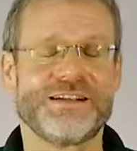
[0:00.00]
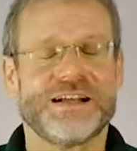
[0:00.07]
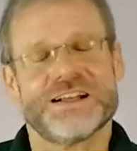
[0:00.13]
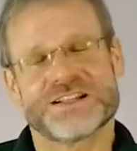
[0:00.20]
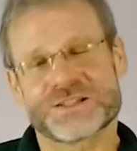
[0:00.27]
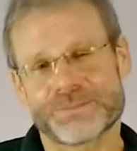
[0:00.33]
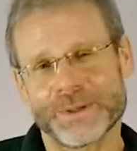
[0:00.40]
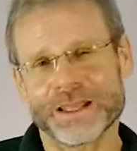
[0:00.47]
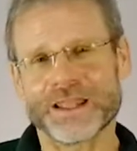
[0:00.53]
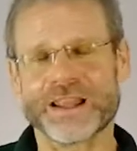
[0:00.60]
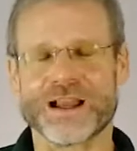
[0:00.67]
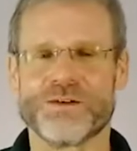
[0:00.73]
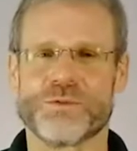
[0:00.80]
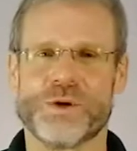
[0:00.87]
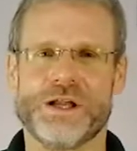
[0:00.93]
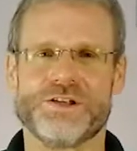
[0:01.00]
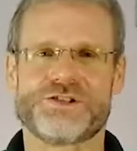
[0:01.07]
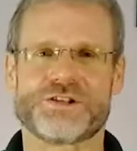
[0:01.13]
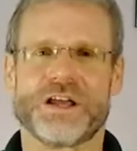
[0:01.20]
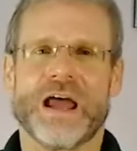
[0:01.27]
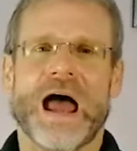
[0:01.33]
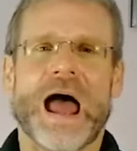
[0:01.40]
Speaking of
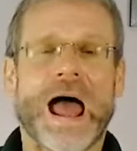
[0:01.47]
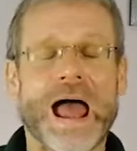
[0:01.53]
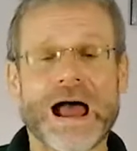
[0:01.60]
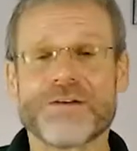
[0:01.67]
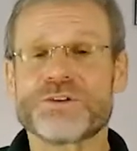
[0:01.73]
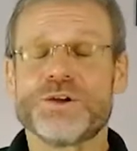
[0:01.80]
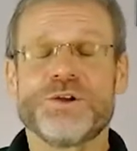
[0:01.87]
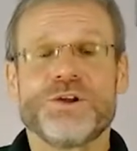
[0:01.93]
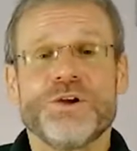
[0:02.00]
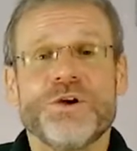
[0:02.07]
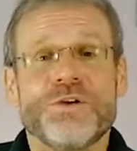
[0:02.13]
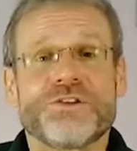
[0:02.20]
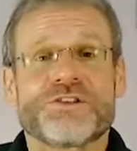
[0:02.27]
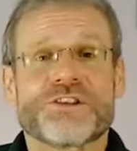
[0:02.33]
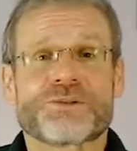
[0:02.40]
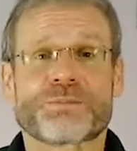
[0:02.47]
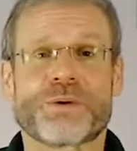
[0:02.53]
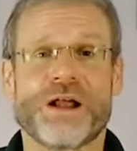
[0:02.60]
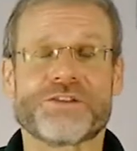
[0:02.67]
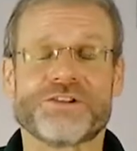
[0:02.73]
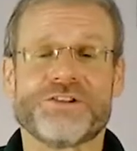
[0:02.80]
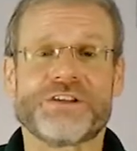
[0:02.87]
which, have you used this
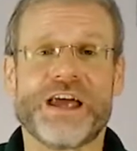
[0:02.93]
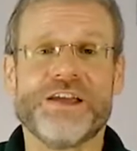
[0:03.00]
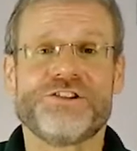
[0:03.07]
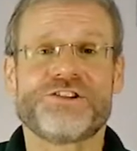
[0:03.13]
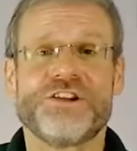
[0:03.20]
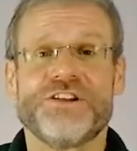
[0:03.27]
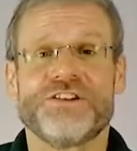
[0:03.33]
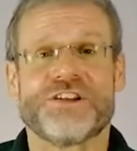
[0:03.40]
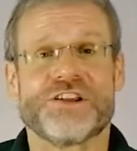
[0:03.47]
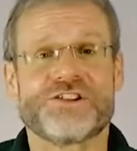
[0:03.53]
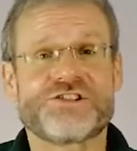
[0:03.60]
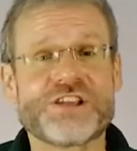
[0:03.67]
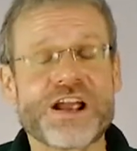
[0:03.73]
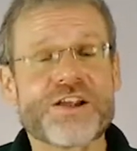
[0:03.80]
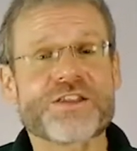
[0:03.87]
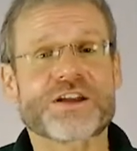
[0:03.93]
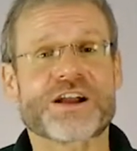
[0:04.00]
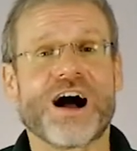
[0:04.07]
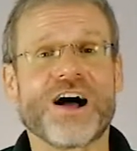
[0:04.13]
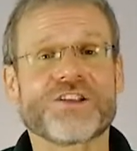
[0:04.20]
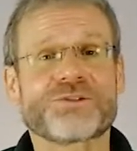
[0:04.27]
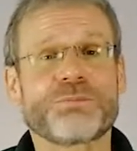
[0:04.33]
presentation to share the
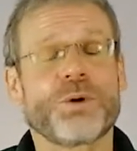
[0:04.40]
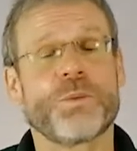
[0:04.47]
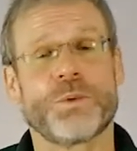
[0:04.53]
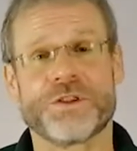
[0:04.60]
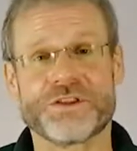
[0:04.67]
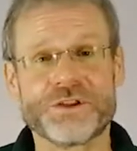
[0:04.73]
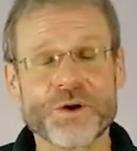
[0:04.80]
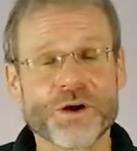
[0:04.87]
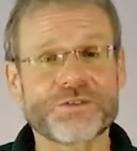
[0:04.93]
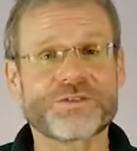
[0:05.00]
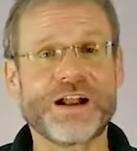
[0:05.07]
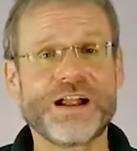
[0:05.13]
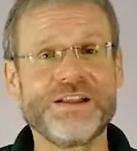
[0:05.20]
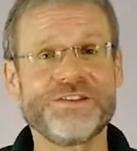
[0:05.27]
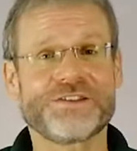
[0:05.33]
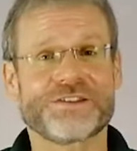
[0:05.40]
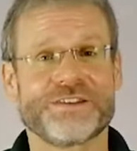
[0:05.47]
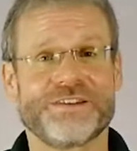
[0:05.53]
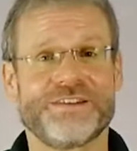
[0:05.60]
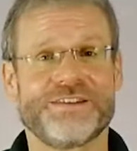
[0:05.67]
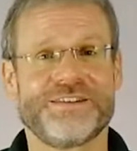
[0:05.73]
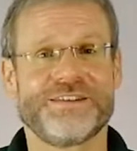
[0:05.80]
gospel with your friends?
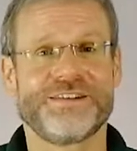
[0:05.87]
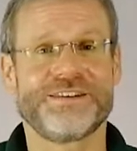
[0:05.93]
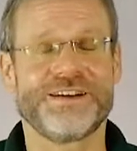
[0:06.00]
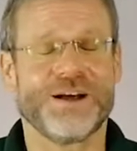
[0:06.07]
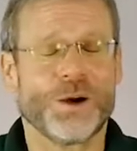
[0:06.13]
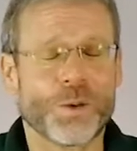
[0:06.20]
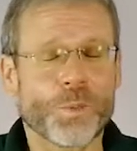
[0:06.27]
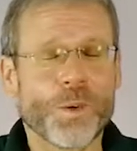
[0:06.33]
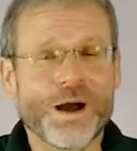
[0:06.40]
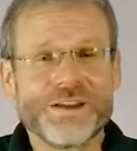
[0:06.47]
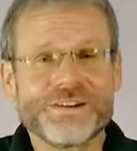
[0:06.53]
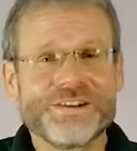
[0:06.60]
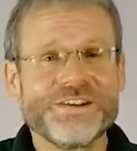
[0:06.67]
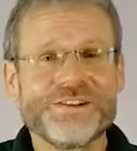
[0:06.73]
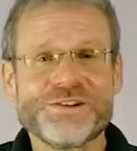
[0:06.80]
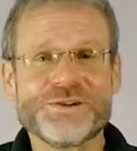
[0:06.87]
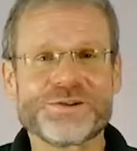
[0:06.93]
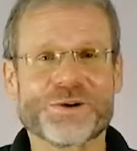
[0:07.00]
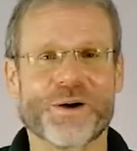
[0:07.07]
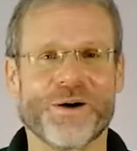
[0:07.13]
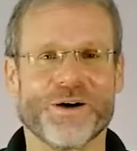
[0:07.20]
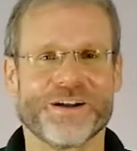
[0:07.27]
What did you
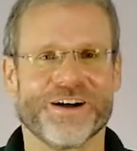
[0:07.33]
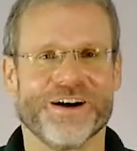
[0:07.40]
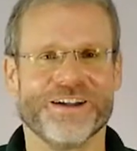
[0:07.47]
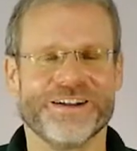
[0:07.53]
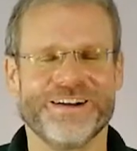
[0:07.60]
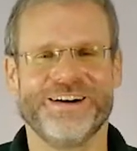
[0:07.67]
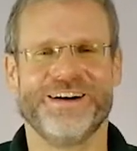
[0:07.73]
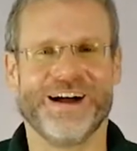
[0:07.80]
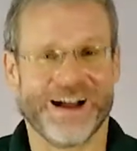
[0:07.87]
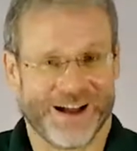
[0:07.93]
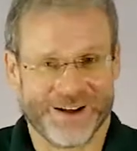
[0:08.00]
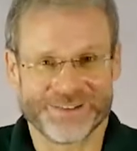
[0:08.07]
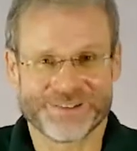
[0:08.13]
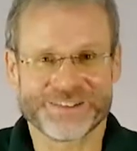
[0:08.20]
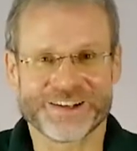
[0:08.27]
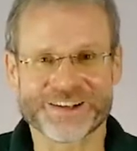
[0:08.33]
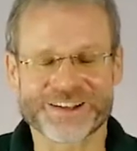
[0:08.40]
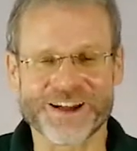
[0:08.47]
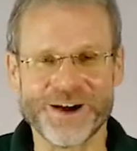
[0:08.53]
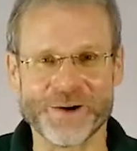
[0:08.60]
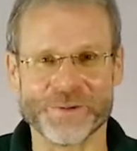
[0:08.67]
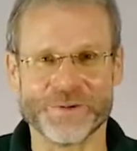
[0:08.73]
draw it on? How did it
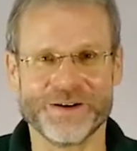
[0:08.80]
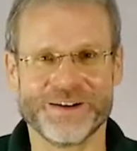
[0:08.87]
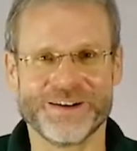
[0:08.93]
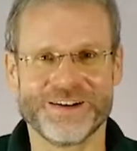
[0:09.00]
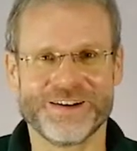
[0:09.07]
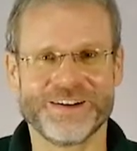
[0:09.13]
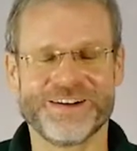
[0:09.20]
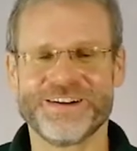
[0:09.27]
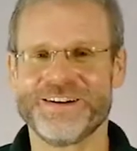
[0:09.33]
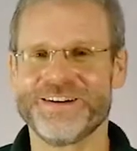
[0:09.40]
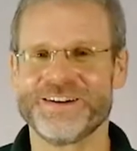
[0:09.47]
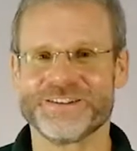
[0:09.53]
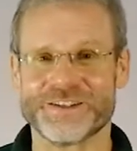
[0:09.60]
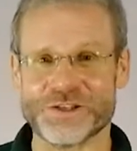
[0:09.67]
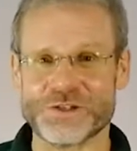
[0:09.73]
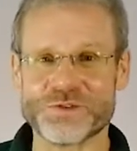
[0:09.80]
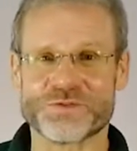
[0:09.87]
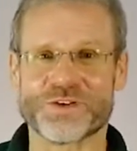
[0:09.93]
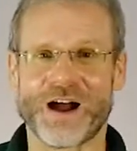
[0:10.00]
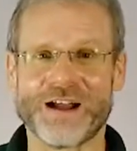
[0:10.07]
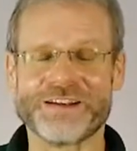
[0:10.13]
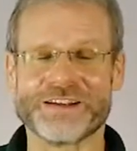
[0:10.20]
go? Did you
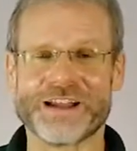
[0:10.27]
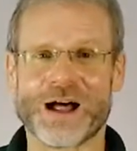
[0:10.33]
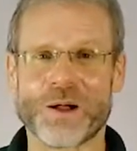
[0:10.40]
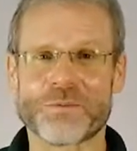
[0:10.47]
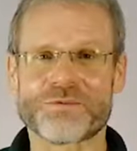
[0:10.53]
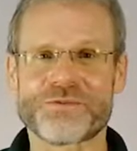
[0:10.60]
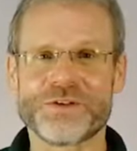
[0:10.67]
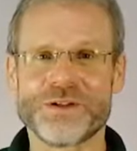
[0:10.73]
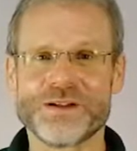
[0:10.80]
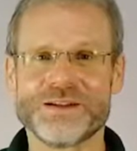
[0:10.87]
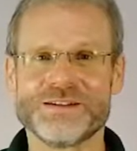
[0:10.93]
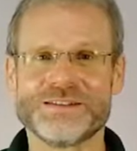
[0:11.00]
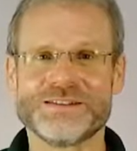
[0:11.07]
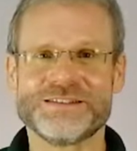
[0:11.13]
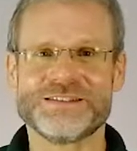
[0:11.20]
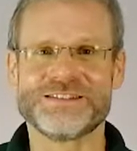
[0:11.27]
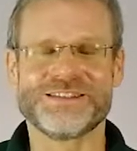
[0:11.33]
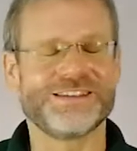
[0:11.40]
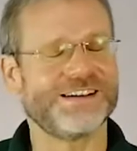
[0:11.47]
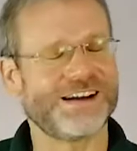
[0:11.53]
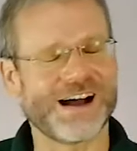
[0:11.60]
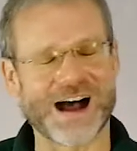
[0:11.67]
find it helpful?
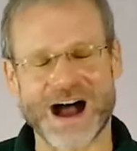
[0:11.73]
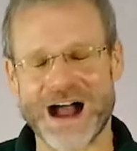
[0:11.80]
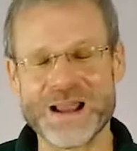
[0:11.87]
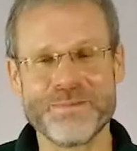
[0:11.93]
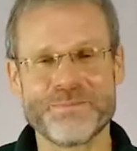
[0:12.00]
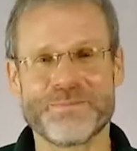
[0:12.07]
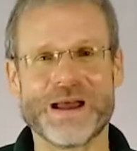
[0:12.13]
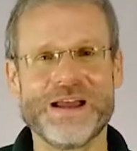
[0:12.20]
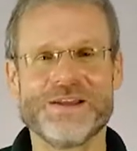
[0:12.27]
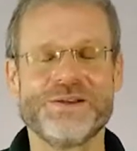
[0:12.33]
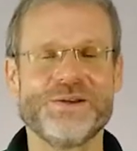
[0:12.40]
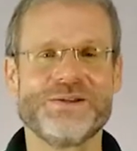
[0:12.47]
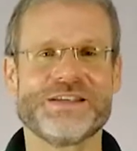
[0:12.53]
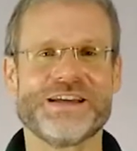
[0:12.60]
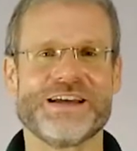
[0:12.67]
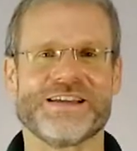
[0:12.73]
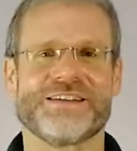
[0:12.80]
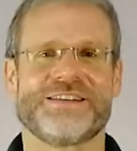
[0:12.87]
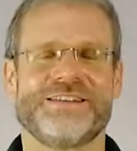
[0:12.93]
I bet you did.